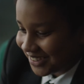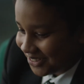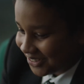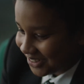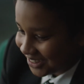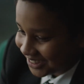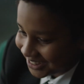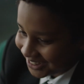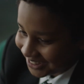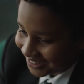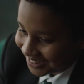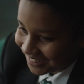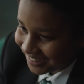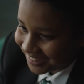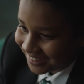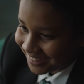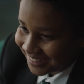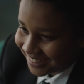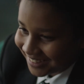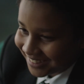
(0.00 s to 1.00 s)
to the online
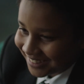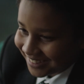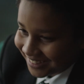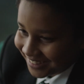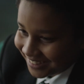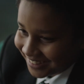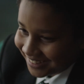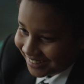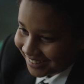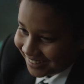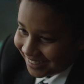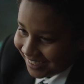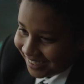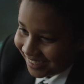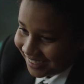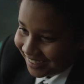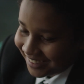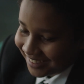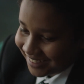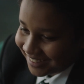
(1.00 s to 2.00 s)
world because there were things
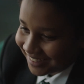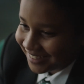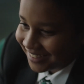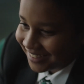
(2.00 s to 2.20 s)
that he was